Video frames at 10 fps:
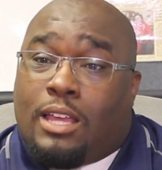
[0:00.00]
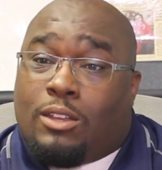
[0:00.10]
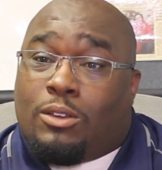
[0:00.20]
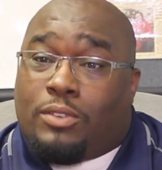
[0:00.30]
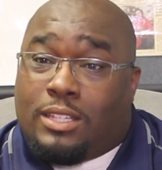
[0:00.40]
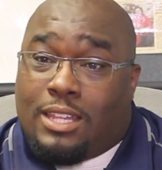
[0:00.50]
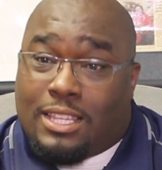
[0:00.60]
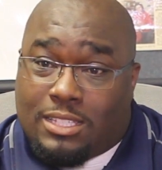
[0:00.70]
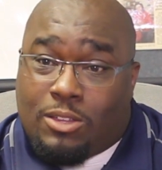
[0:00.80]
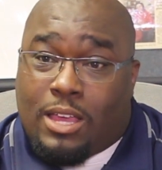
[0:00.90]
I know if he
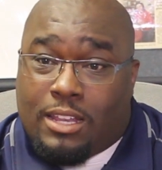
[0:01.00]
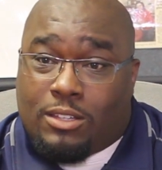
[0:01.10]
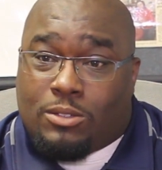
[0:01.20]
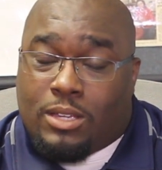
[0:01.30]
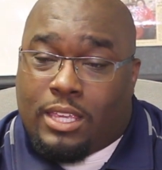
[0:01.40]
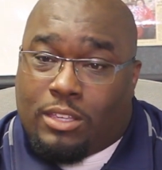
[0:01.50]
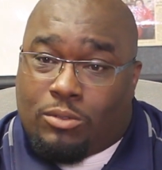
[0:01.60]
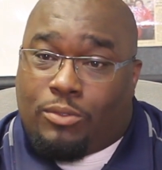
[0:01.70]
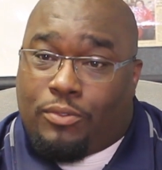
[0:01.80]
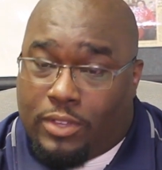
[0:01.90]
doesn't know how to do it, he
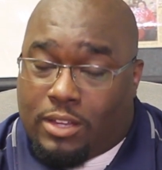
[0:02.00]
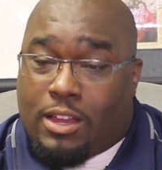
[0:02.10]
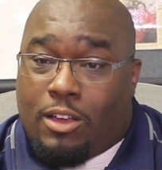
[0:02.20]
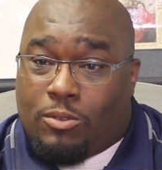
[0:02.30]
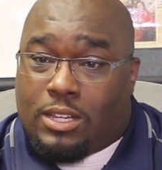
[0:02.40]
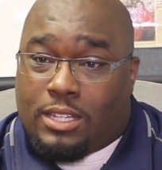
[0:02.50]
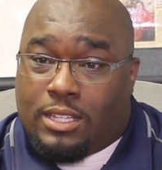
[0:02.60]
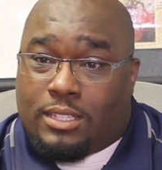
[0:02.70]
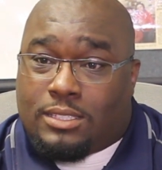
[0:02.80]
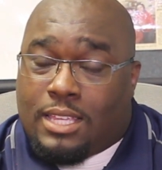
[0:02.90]
will figure out what it
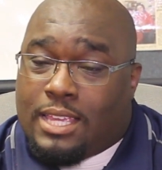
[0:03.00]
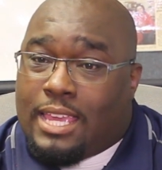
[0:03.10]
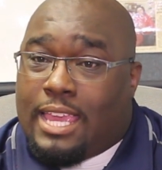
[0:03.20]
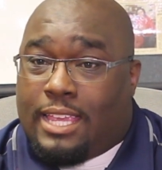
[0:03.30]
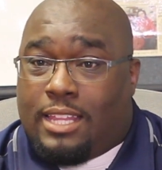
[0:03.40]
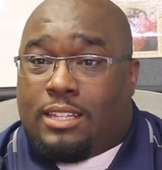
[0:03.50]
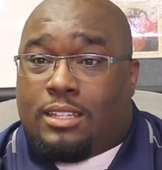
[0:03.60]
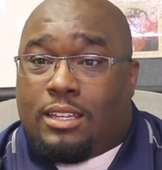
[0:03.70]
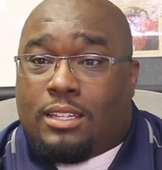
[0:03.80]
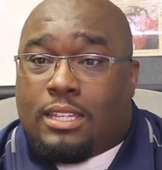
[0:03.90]
is and get it
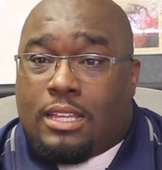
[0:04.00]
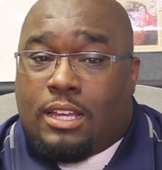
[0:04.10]
done.